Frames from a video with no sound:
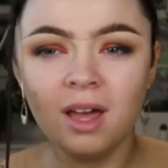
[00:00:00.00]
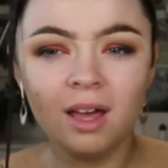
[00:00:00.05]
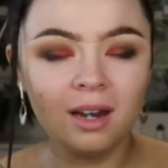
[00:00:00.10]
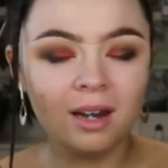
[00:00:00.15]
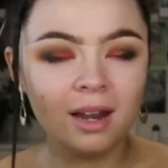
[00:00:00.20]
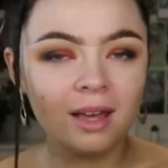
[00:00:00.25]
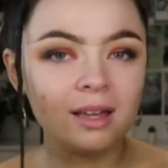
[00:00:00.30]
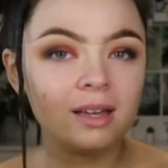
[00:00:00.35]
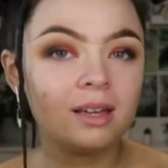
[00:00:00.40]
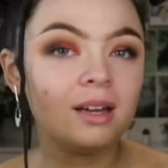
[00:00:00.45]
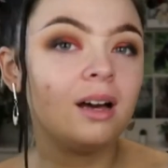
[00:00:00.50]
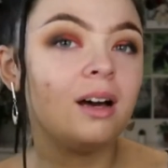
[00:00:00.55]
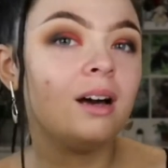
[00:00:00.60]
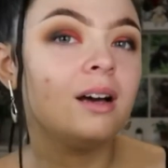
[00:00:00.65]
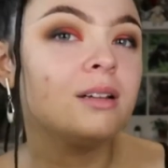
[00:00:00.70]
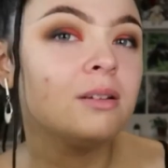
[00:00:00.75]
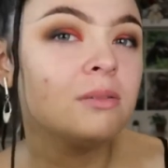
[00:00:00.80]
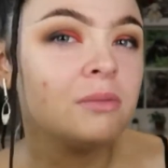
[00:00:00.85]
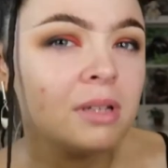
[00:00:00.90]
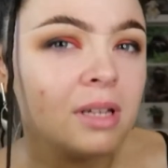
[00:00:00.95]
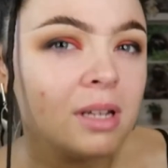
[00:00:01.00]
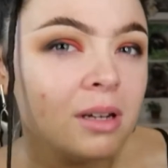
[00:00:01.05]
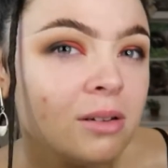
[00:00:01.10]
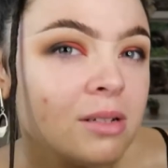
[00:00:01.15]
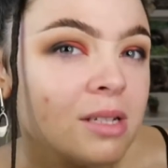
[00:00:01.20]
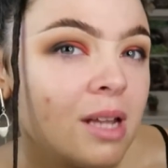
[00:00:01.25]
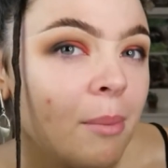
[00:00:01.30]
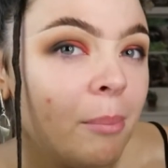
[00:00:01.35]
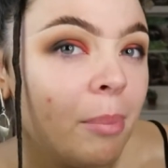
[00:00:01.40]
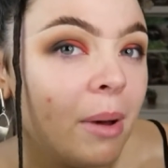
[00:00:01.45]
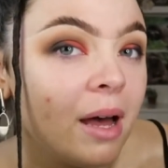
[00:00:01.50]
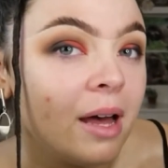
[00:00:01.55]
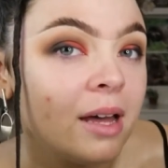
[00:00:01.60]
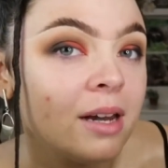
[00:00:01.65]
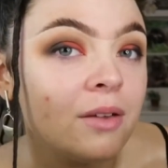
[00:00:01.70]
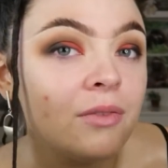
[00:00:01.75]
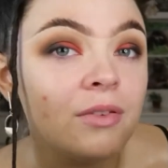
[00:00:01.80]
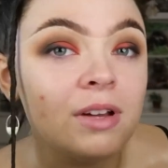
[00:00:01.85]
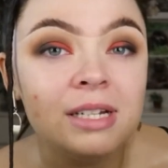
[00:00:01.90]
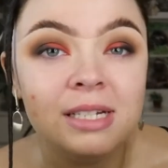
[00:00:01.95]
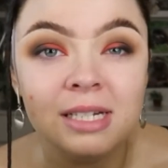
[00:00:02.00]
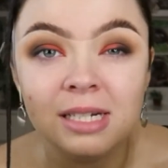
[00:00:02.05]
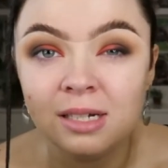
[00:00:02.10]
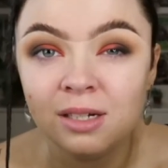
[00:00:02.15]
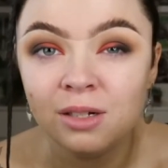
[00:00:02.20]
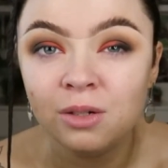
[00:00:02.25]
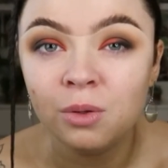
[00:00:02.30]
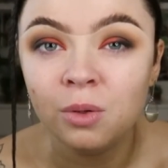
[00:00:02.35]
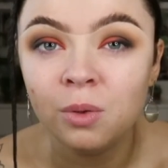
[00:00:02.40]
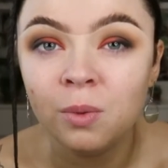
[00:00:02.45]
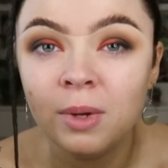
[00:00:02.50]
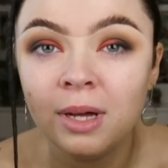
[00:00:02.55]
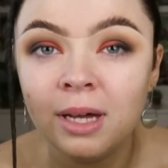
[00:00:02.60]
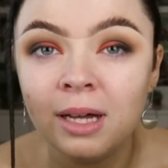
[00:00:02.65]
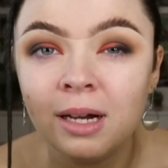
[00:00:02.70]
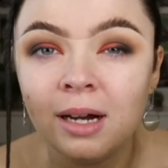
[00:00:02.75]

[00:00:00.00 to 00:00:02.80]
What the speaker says: like, I don't think it looks that bad if I didn't do a wing.